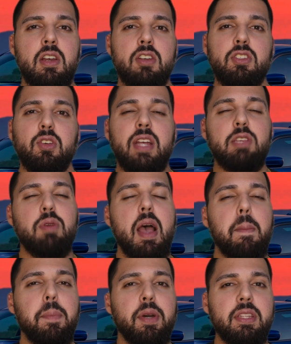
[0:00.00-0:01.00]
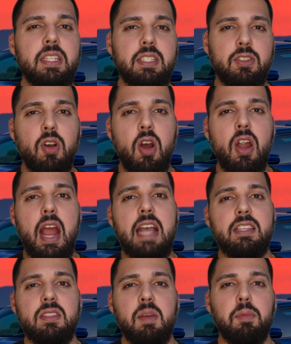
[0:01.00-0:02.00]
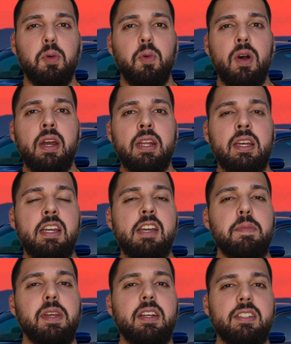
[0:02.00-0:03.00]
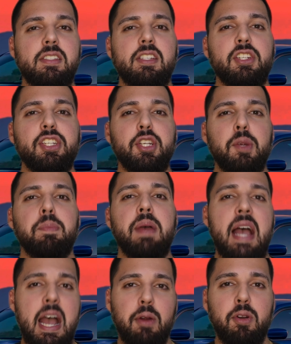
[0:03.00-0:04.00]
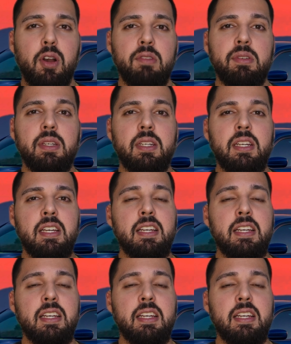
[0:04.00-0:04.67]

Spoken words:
So that's why I put this car as number 1, because of the sheer power of it.